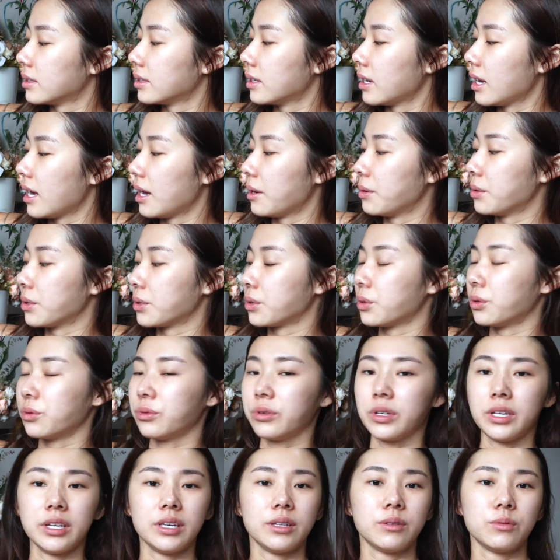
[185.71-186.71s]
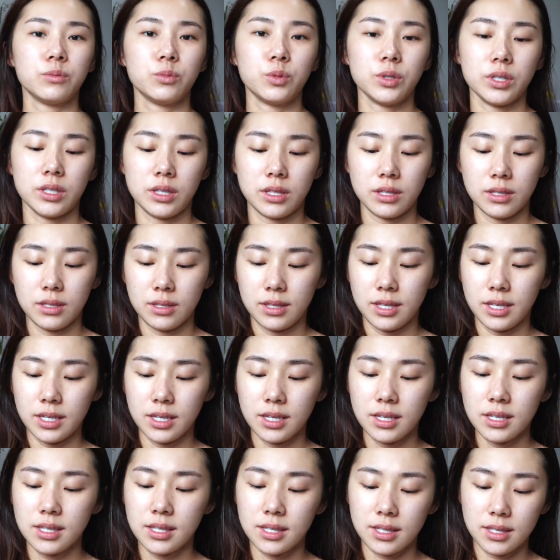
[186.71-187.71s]
I will go in with
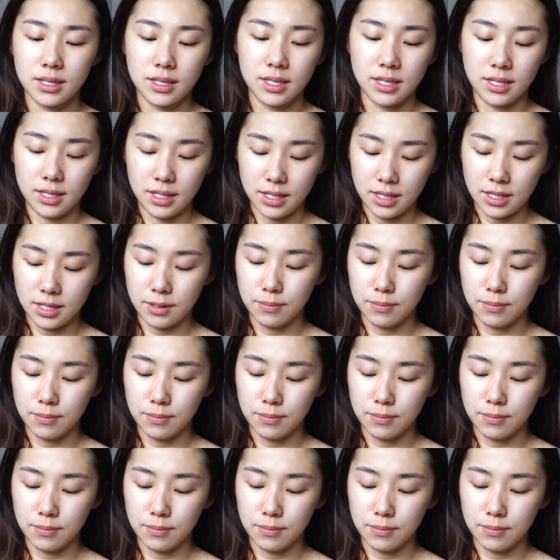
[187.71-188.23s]
this. This is